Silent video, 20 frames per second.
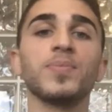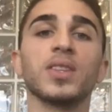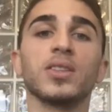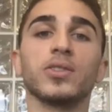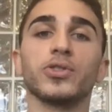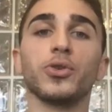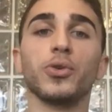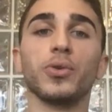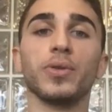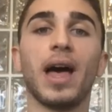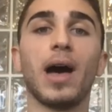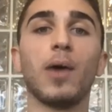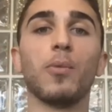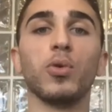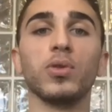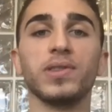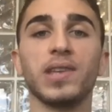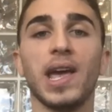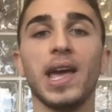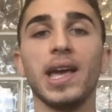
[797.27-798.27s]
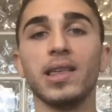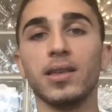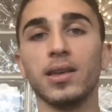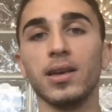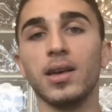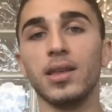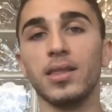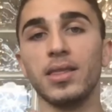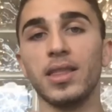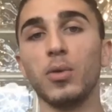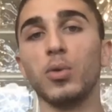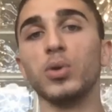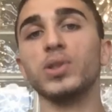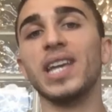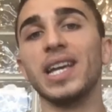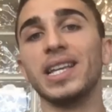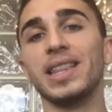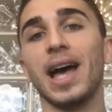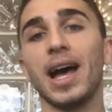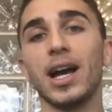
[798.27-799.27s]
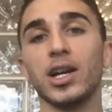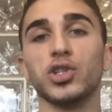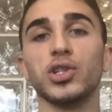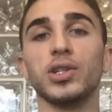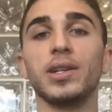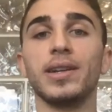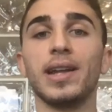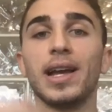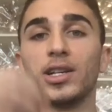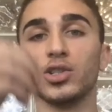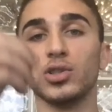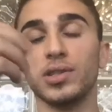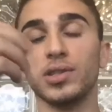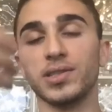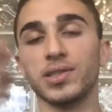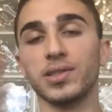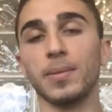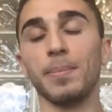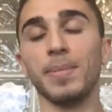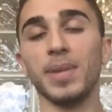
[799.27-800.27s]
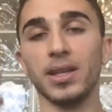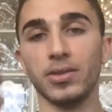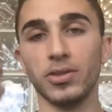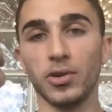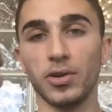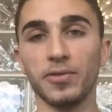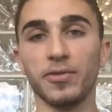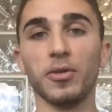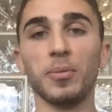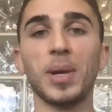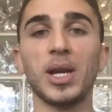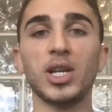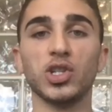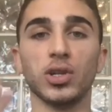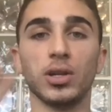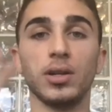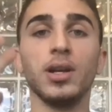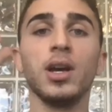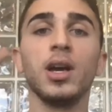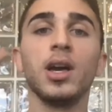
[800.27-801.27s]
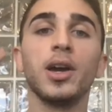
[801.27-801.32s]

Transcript: So they will take the action and actually submit their information.